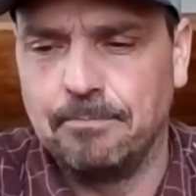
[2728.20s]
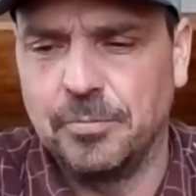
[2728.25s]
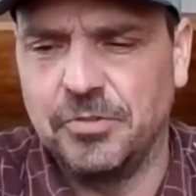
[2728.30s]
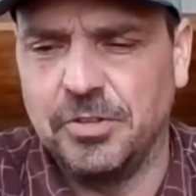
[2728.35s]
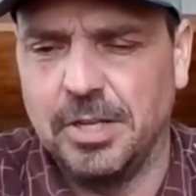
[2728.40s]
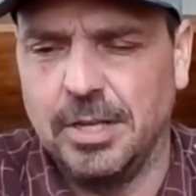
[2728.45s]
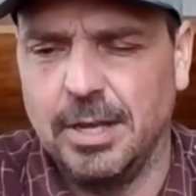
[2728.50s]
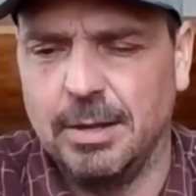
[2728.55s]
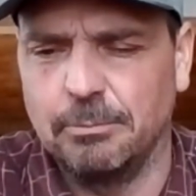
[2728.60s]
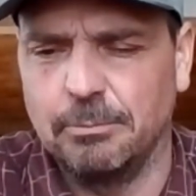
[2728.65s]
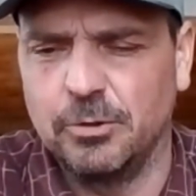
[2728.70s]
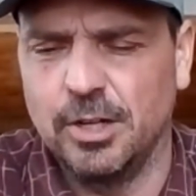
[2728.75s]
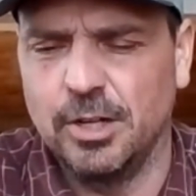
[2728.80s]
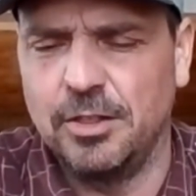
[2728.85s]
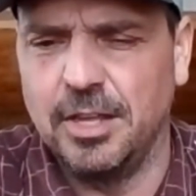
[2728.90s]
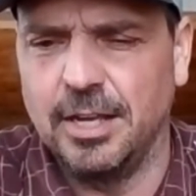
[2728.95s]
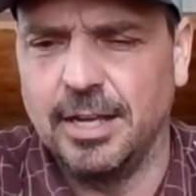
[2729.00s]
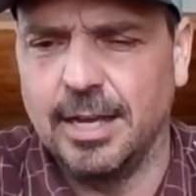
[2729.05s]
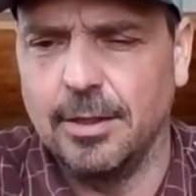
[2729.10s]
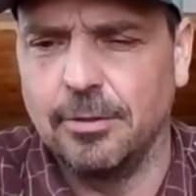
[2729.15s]
See, I'm trying
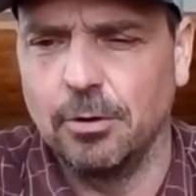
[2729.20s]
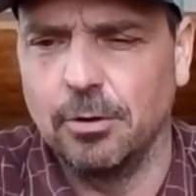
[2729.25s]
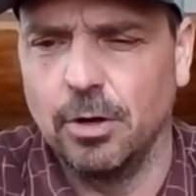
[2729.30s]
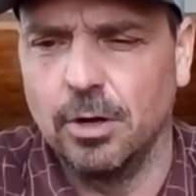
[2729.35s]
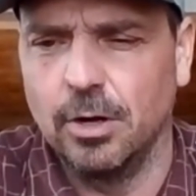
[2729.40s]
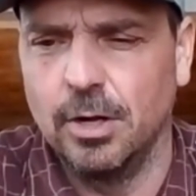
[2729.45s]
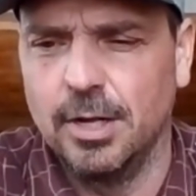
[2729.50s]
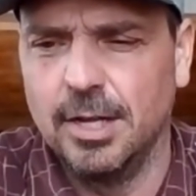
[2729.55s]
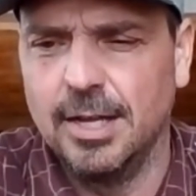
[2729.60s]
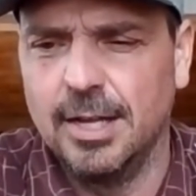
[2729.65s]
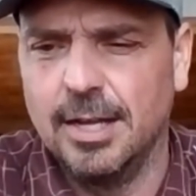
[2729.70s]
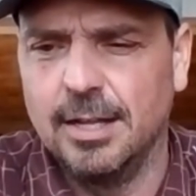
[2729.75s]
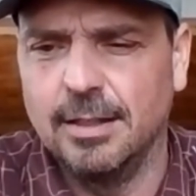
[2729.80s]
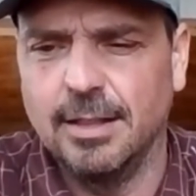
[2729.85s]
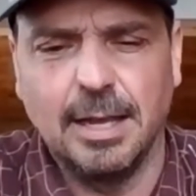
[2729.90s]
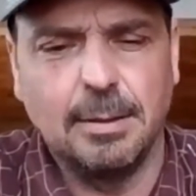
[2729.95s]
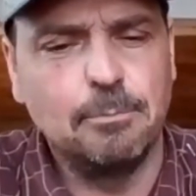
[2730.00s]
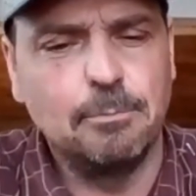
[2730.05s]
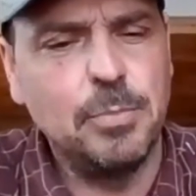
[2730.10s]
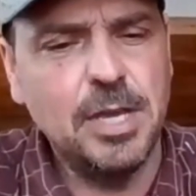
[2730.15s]
to think other
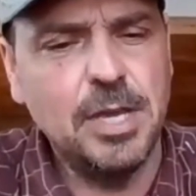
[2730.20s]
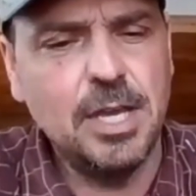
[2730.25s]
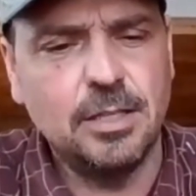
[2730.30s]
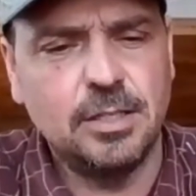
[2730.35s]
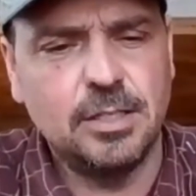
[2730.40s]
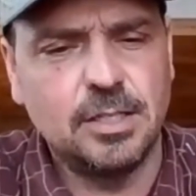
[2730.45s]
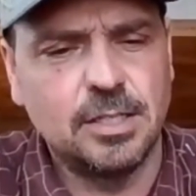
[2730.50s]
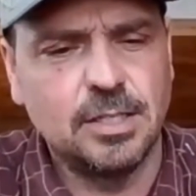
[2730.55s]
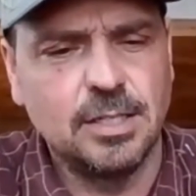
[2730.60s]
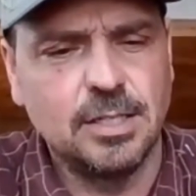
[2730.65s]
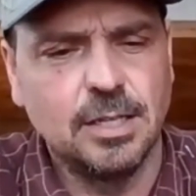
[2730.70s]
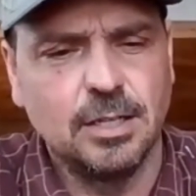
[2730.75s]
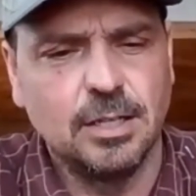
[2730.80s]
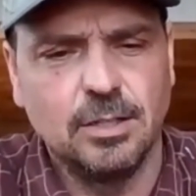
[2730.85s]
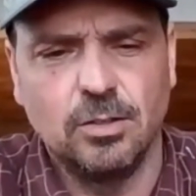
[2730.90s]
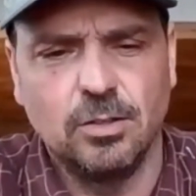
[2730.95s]
like beets.